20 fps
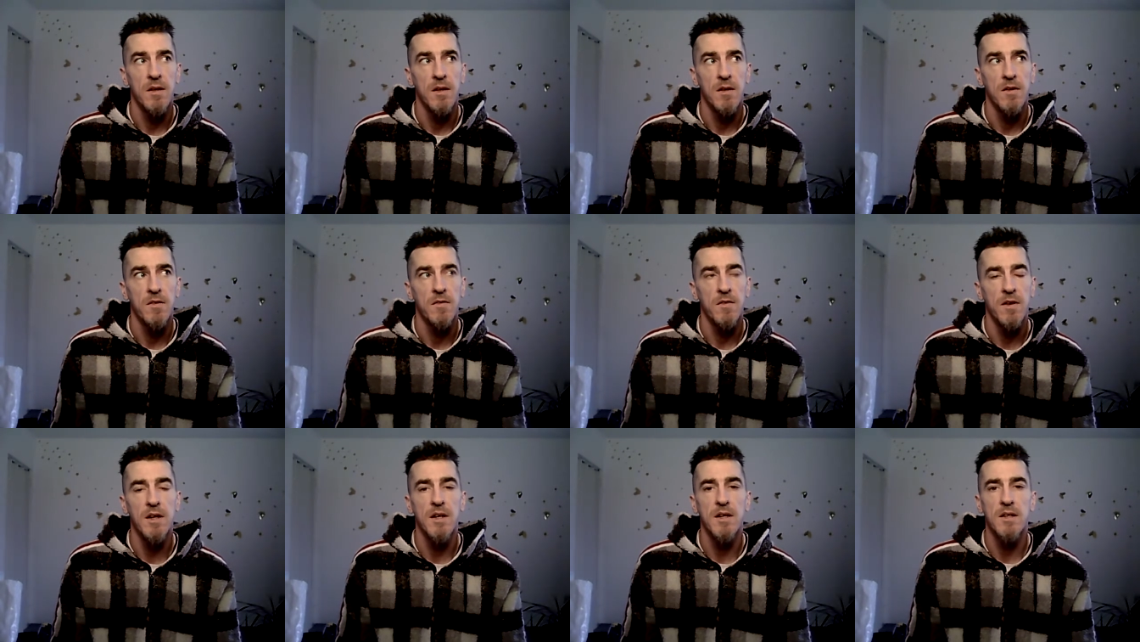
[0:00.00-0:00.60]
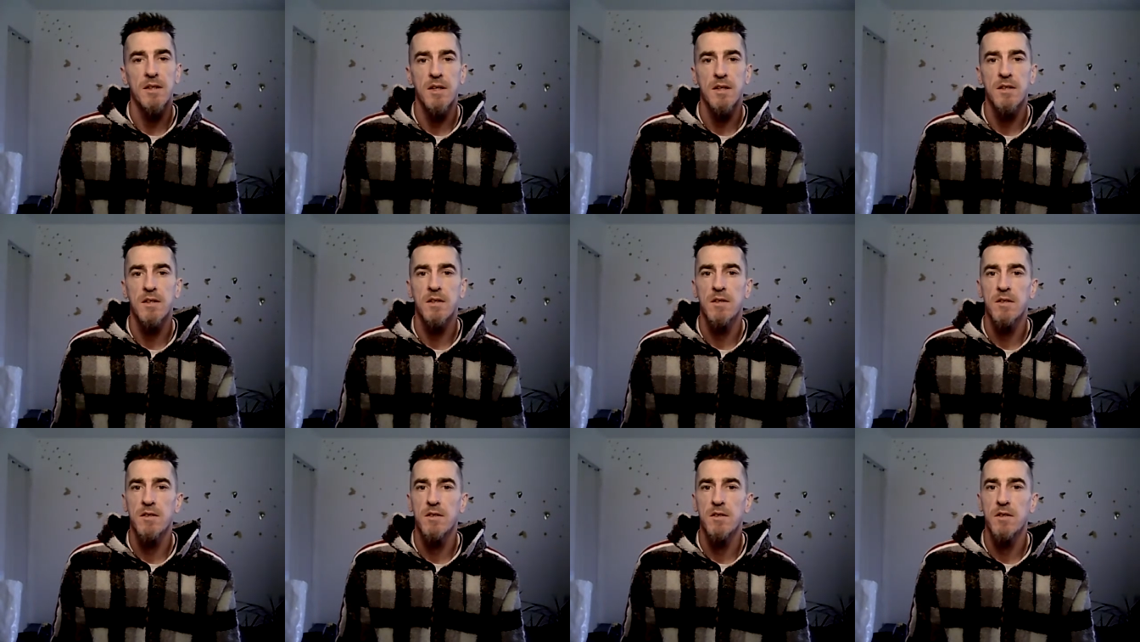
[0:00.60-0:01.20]
feeling
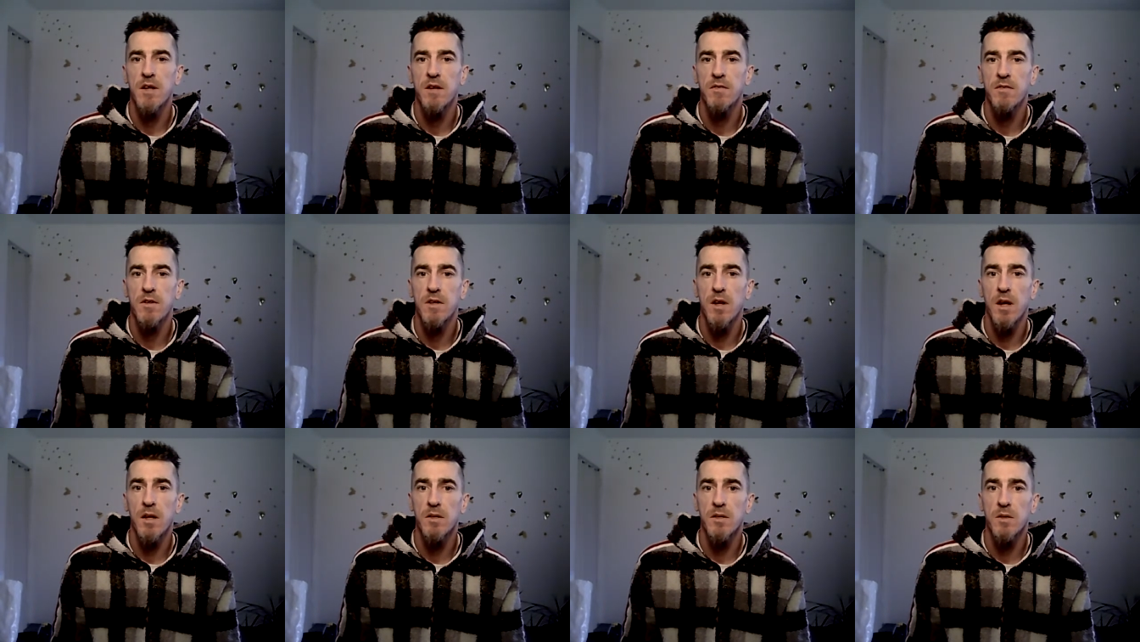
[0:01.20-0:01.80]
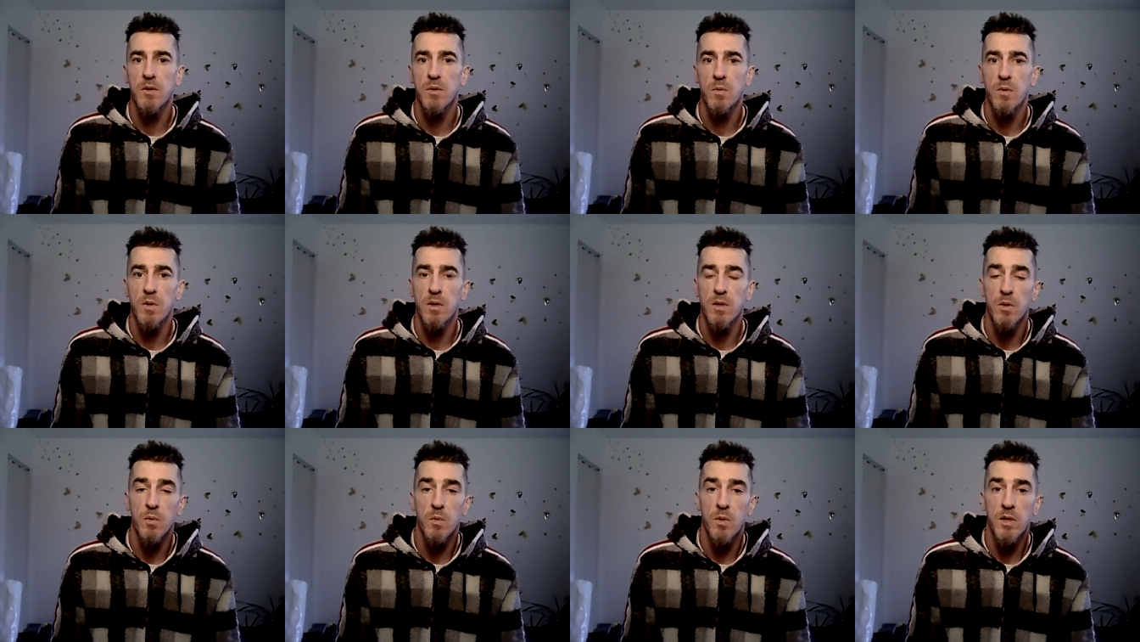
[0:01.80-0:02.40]
that you never got to where
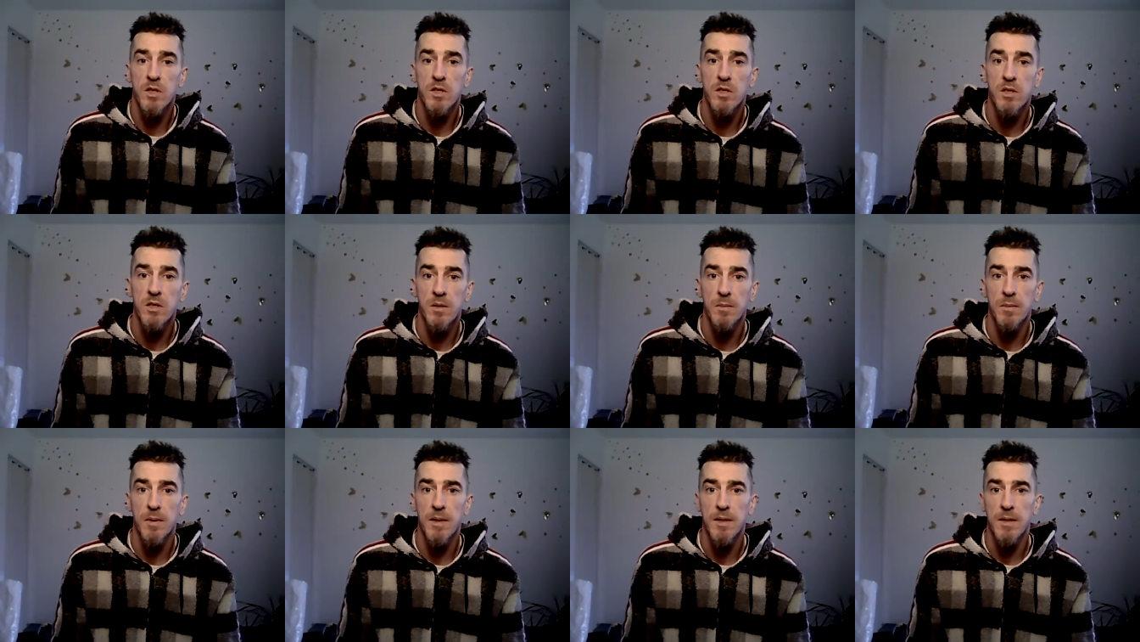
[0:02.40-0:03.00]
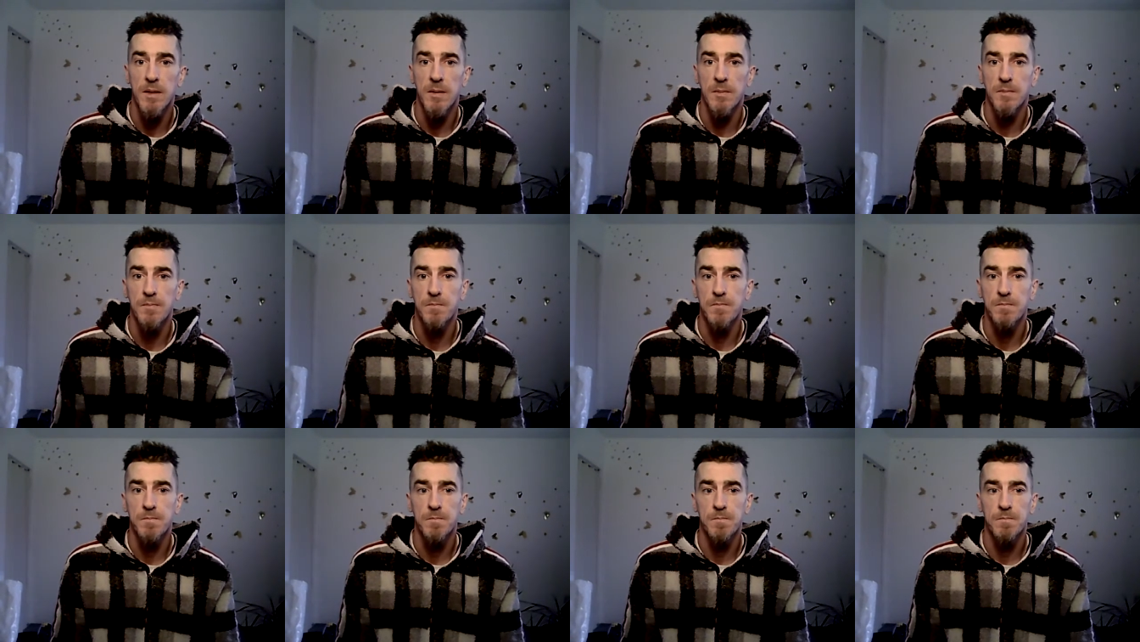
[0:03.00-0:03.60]
you wished to be.
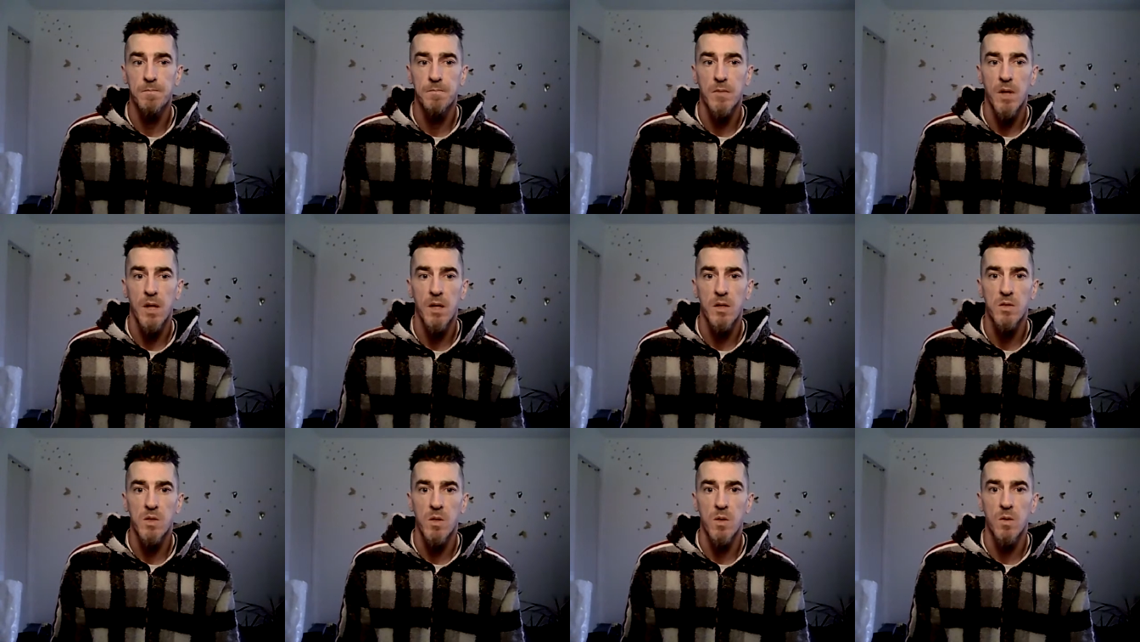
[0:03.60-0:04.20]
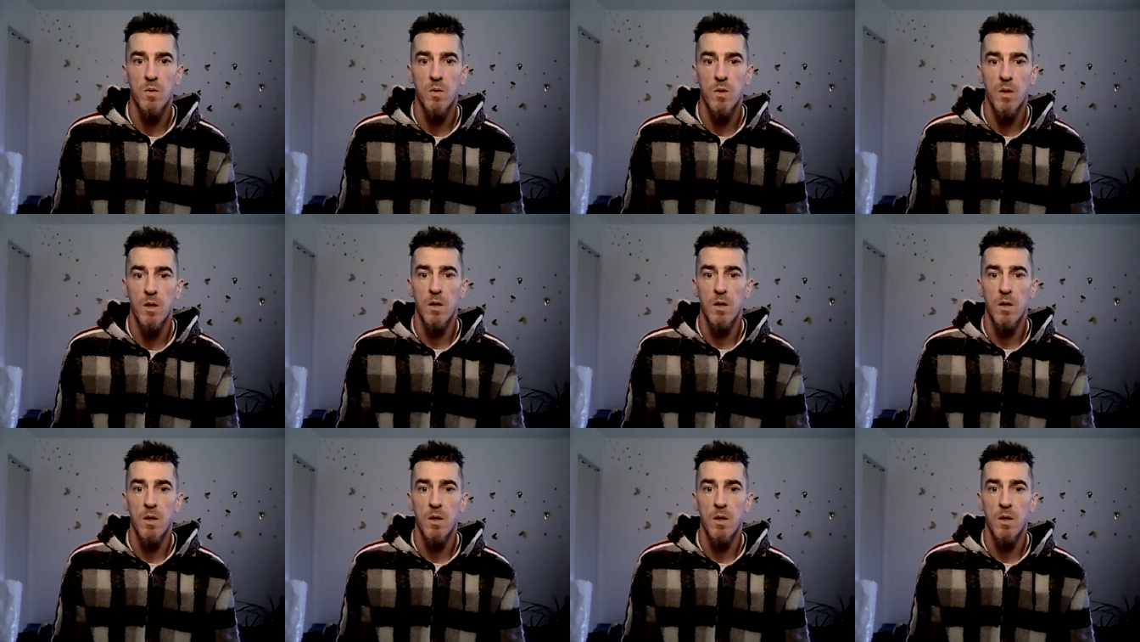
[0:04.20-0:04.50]
So